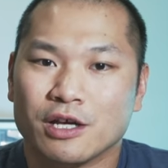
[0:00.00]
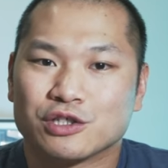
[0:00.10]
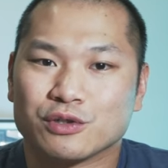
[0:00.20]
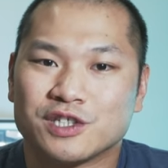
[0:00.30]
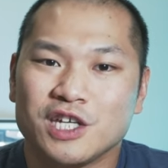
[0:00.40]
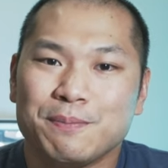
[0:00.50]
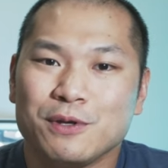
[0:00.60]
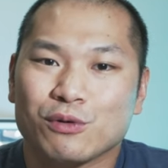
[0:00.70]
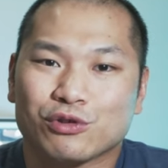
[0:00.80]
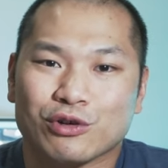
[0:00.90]
so
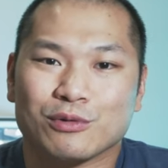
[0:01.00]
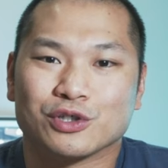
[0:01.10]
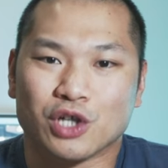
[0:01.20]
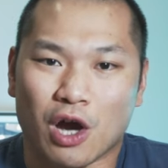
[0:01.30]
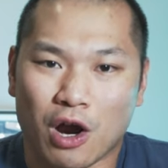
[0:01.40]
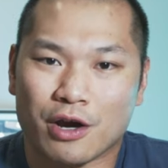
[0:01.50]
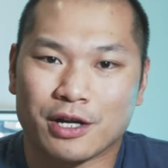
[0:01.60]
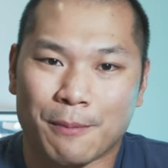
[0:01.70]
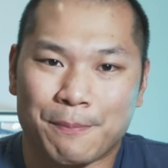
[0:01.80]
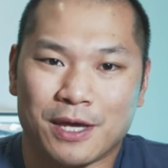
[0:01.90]
CPU thermals
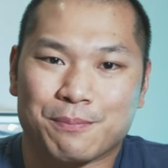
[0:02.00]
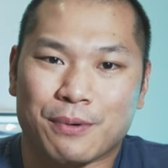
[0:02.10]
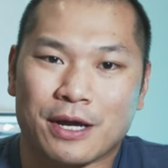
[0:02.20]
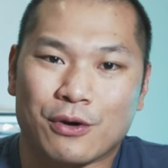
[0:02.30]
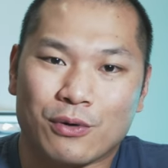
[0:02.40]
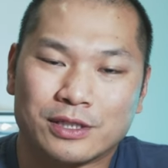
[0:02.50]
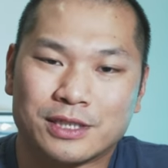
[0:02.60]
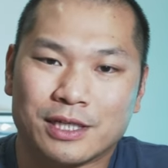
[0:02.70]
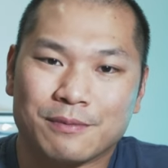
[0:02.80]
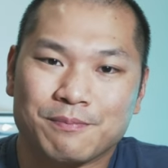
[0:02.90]
aren't a big
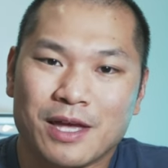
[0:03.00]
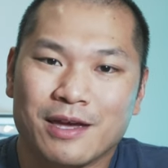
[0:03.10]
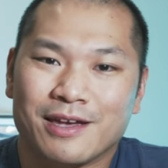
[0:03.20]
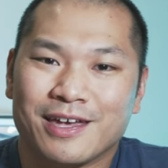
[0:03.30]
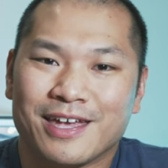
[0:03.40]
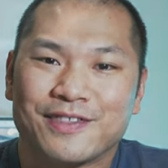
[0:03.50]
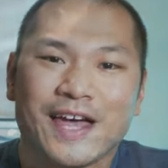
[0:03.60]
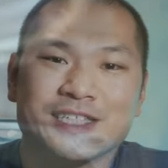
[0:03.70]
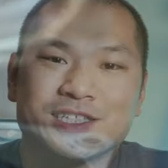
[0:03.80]
priority. In that